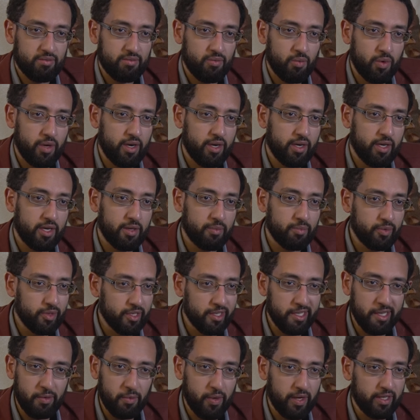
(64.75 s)
wearing
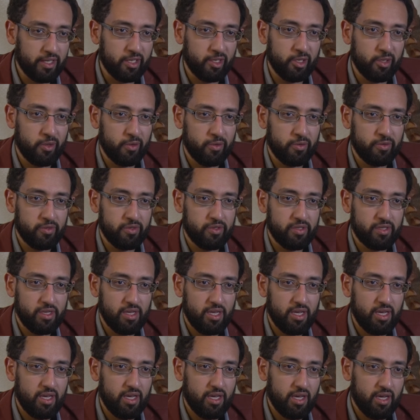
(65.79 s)
completely white clothes.
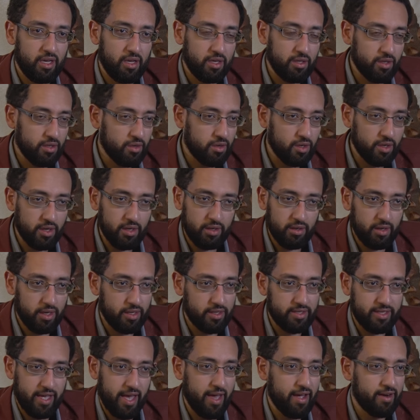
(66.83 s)

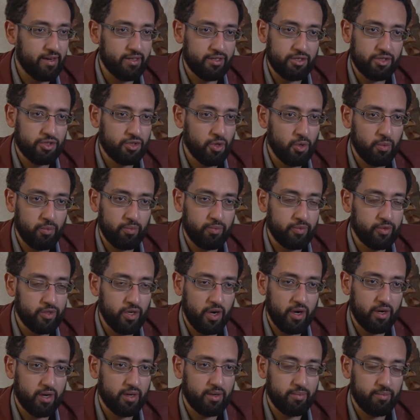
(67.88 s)
His hair is so
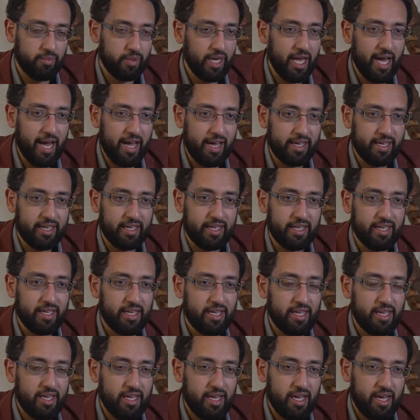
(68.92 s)
dark and black.
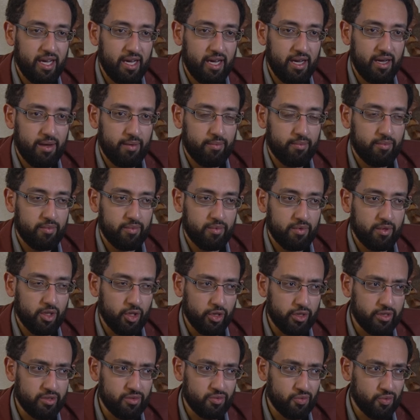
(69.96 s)

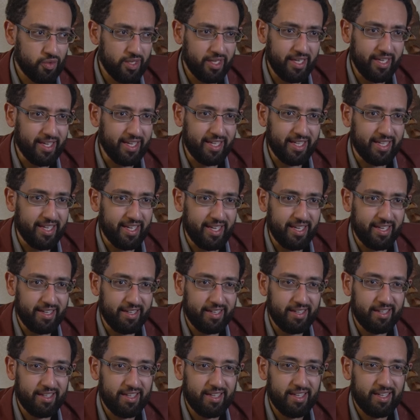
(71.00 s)
Looks really
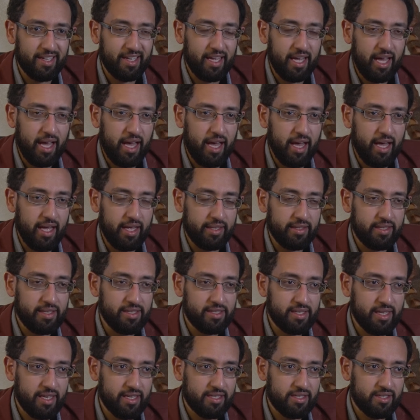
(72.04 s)
clean. And he
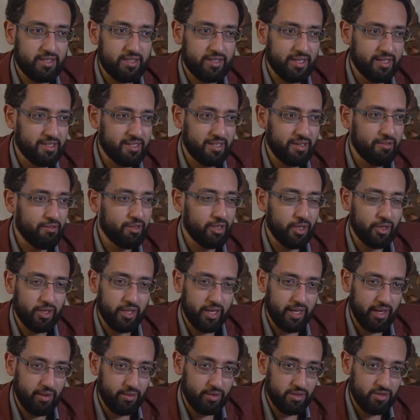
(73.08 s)
says, doesn't even look
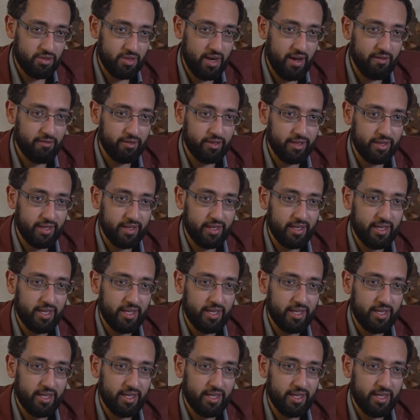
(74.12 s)
like he was traveling,